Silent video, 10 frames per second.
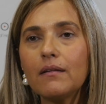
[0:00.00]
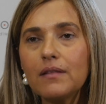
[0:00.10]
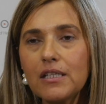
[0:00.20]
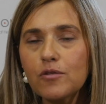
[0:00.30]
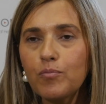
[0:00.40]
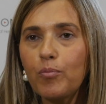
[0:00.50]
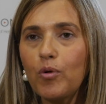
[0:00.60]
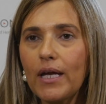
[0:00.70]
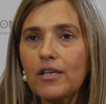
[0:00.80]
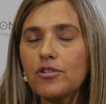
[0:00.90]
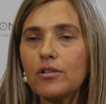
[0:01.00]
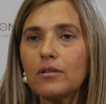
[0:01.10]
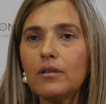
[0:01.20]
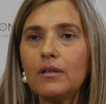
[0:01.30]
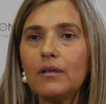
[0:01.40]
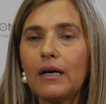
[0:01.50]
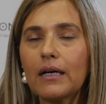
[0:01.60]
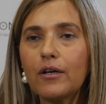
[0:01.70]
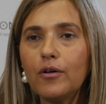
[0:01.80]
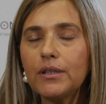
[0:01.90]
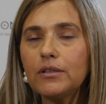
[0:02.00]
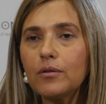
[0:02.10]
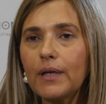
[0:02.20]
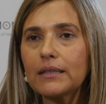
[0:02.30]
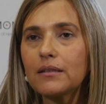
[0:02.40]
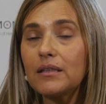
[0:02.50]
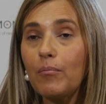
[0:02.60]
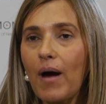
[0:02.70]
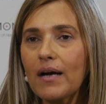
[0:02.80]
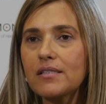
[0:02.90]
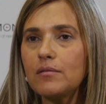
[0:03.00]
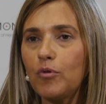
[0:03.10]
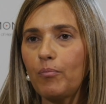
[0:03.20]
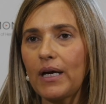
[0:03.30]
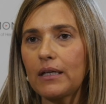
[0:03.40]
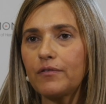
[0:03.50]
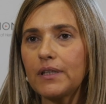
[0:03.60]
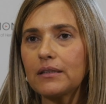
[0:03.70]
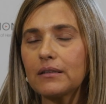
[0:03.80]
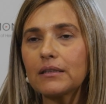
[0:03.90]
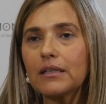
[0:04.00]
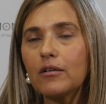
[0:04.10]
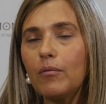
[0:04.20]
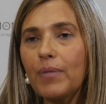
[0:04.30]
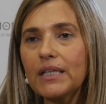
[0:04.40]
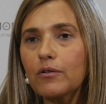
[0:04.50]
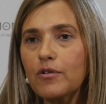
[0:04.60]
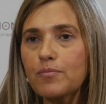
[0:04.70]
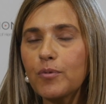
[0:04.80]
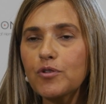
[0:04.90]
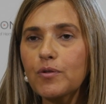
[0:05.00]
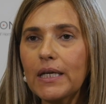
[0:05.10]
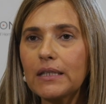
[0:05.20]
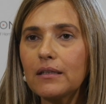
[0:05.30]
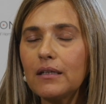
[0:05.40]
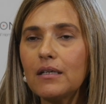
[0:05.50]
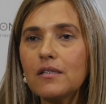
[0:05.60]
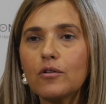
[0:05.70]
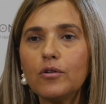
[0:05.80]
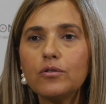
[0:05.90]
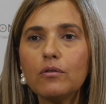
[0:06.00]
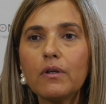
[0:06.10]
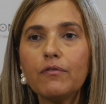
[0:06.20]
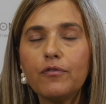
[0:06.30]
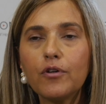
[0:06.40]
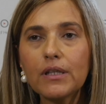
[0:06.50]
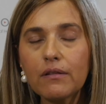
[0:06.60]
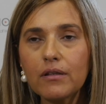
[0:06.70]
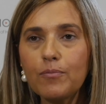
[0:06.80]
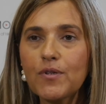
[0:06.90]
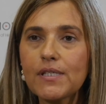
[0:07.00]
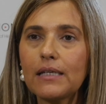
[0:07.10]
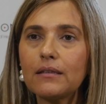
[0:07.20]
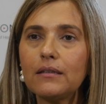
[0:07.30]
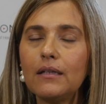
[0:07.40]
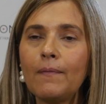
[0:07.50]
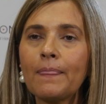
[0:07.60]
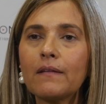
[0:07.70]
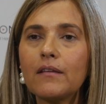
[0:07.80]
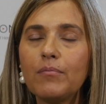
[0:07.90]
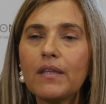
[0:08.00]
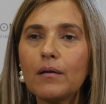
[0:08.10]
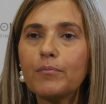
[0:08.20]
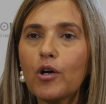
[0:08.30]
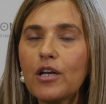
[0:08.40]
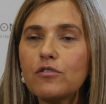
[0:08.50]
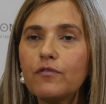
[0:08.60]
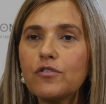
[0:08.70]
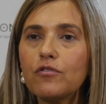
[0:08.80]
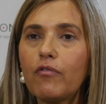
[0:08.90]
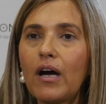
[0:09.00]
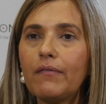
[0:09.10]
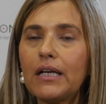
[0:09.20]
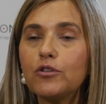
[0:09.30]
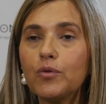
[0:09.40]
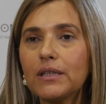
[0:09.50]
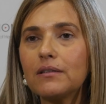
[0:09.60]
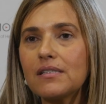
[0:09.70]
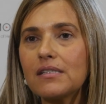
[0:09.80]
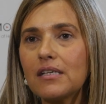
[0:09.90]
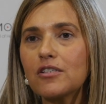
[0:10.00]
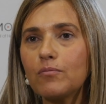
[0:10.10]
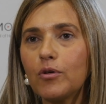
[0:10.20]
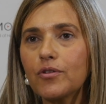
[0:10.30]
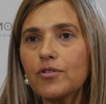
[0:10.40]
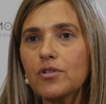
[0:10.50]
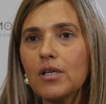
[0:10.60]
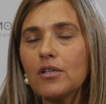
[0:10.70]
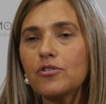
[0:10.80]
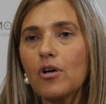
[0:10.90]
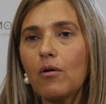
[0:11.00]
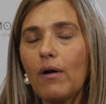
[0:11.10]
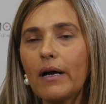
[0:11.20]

This population are going to get the maximum benefit, and the complete response rate is going to be 43% and the median progression-free survival 26 months. So